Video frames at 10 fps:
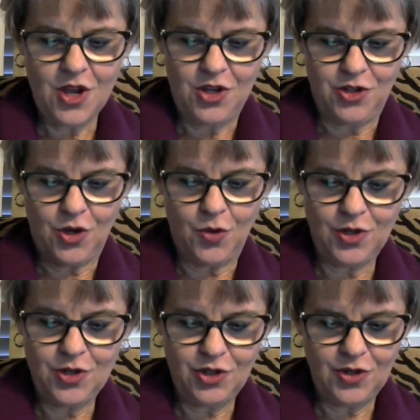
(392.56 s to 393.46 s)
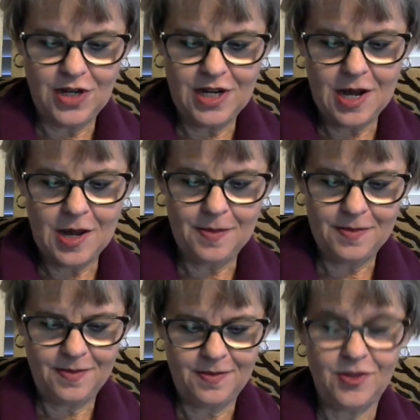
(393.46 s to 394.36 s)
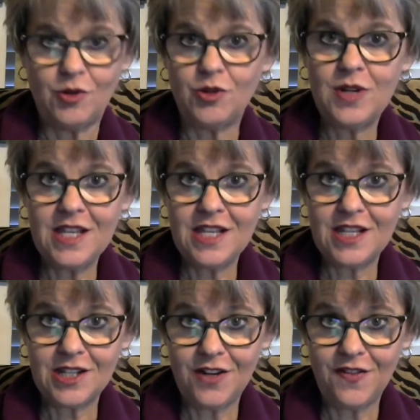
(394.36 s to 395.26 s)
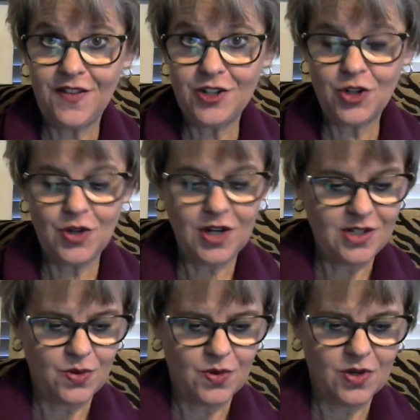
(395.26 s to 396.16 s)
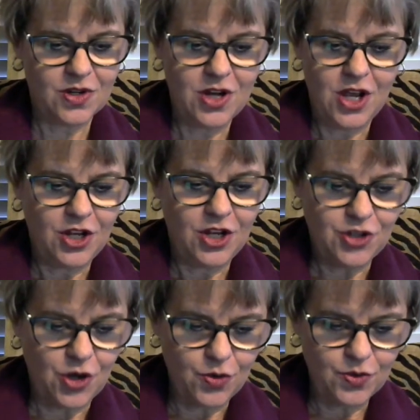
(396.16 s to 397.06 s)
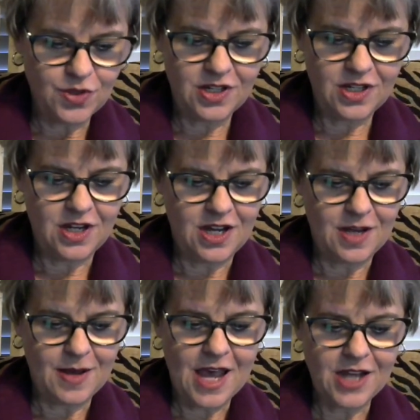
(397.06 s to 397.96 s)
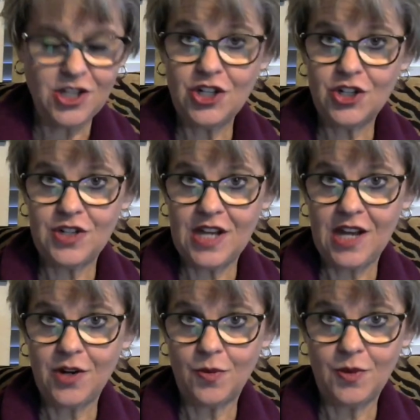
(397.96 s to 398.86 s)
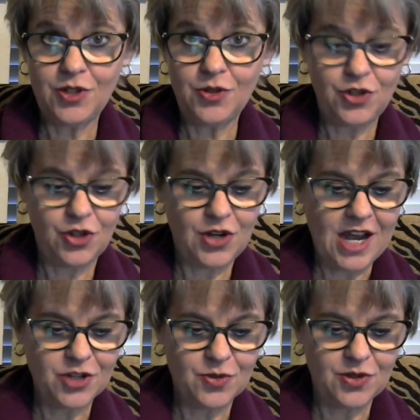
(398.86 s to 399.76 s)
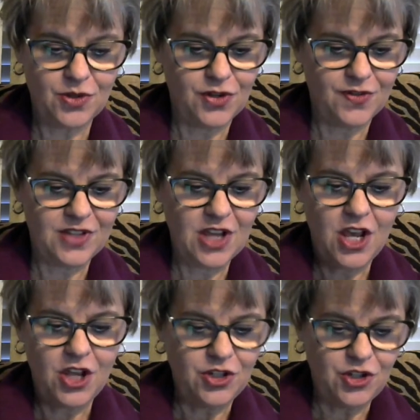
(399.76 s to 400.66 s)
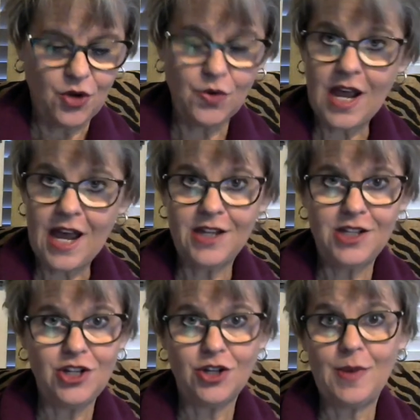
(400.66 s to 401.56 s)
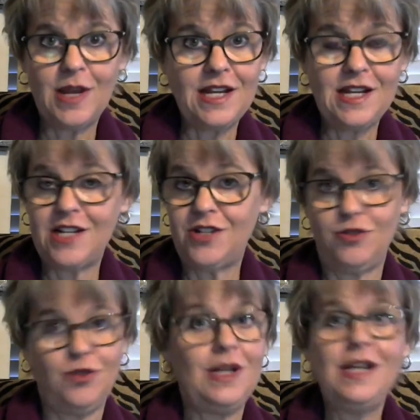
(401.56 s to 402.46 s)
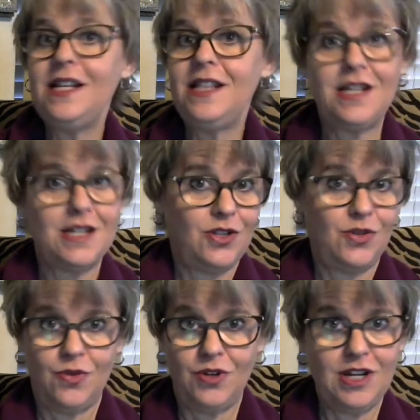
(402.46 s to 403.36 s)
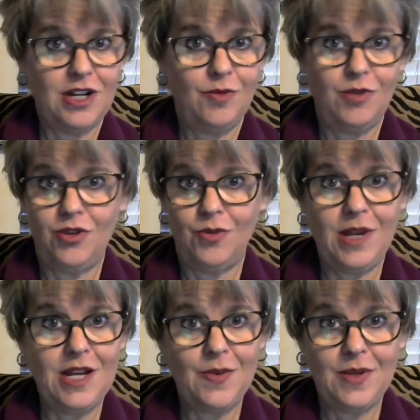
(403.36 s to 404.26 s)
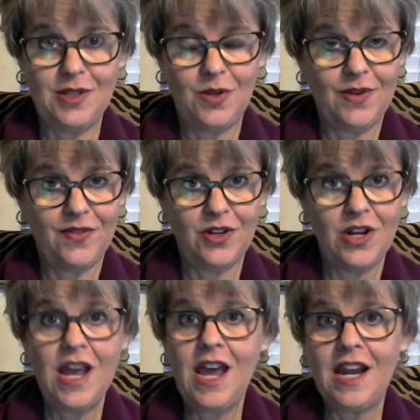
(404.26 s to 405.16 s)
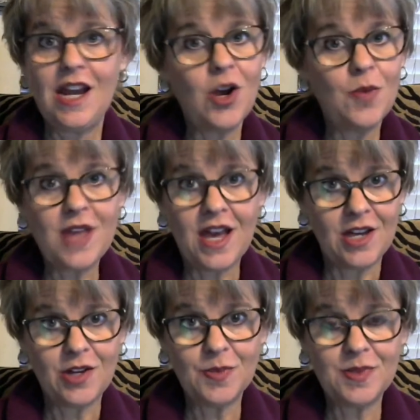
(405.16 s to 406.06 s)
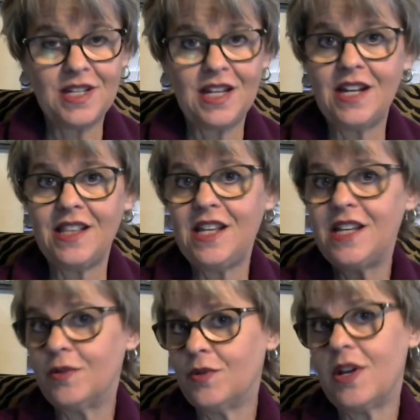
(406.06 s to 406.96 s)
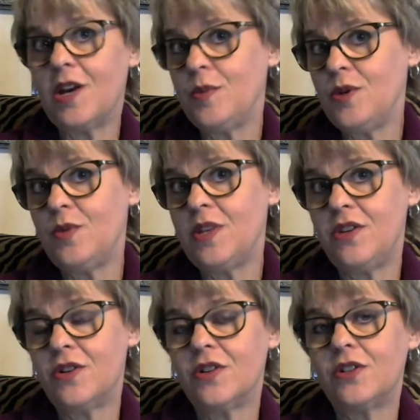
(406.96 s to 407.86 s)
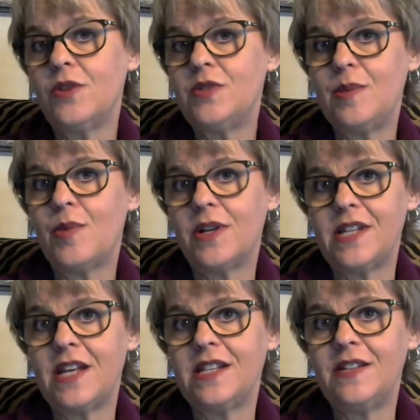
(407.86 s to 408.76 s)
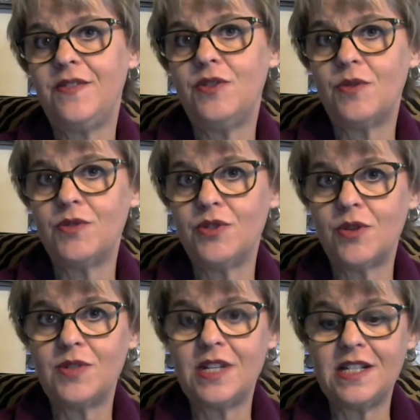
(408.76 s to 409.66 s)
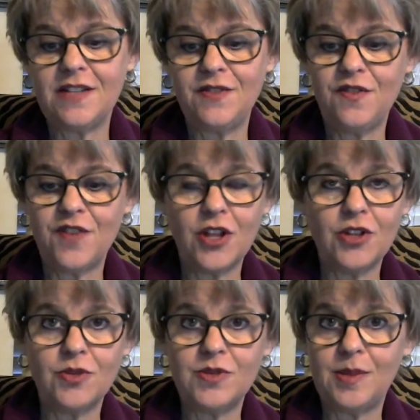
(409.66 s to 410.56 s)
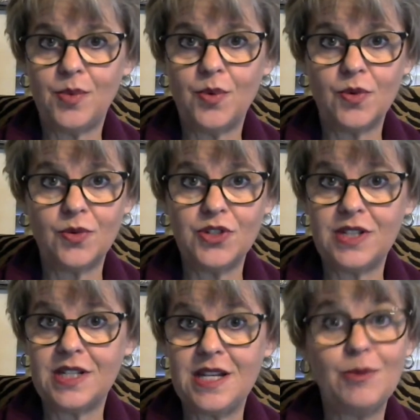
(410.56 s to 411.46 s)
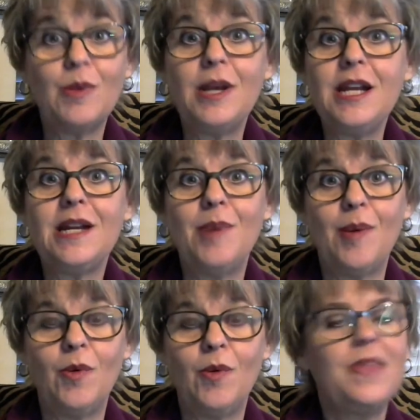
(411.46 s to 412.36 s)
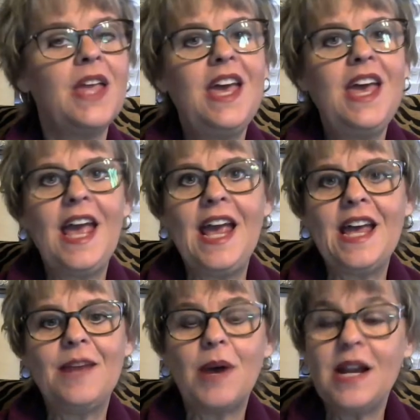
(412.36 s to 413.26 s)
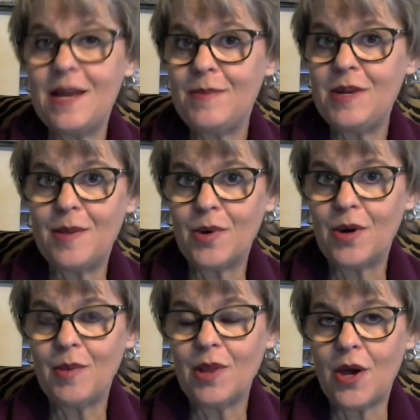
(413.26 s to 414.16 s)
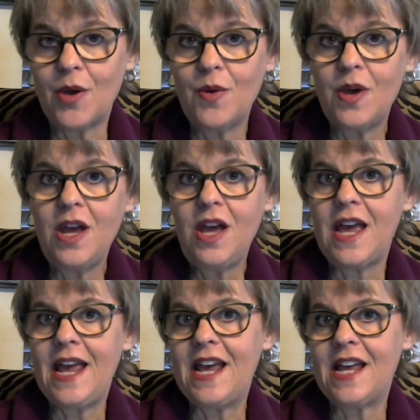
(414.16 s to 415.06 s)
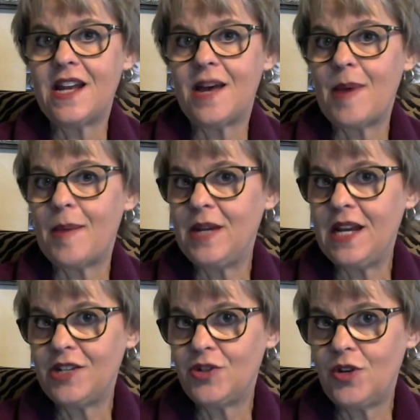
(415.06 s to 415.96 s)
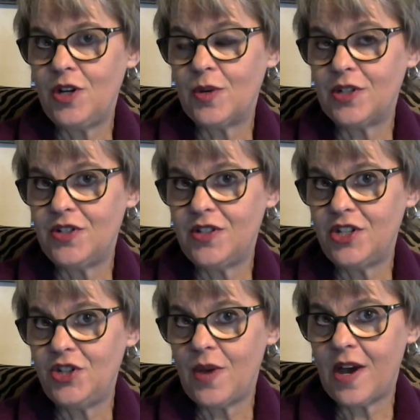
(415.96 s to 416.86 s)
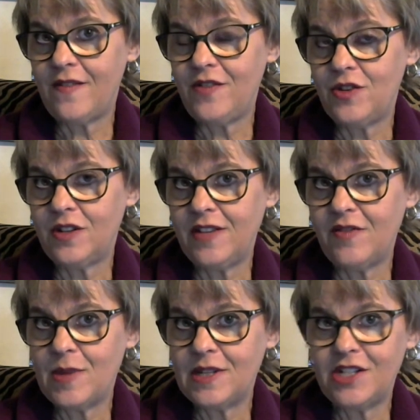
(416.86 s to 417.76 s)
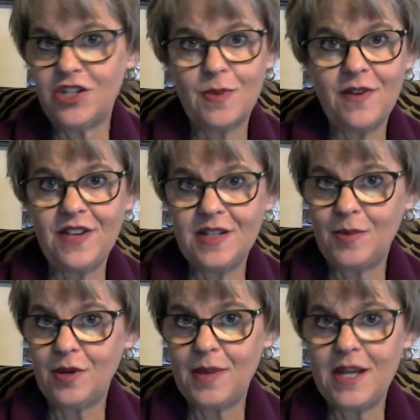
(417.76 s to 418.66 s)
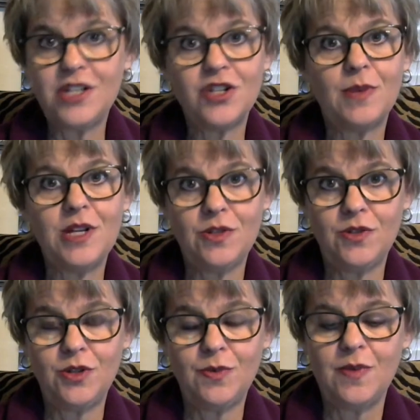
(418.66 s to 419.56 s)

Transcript: don't reduce your income. Don't do anything that's going to affect your credit score. Don't uh, add to your debt or reduce your cash reserves. Don't add to your money and don't do anything extraordinary with your money whatsoever. And I hope that helps. And I think it will help you with your closing process if you don't do those things. If you follow those simple rules, just keep your money in a bubble. And my name and number are below and I'm happy to answer any questions that you have. You can leave a message on my Facebook page or my YouTube